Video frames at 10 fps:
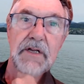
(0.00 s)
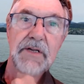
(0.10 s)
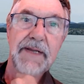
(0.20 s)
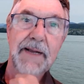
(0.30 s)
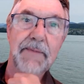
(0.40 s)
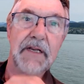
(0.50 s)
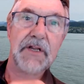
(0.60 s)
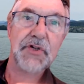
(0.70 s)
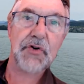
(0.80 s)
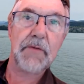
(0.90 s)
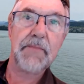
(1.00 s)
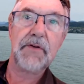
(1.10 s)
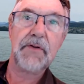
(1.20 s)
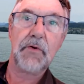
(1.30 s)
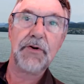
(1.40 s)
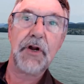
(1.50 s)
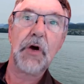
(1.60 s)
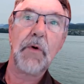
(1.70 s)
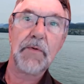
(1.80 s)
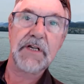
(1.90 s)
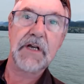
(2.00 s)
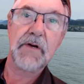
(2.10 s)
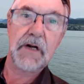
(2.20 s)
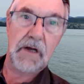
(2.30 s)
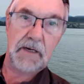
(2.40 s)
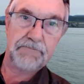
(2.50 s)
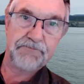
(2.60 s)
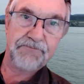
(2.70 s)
to be able to distribute or know what was going on.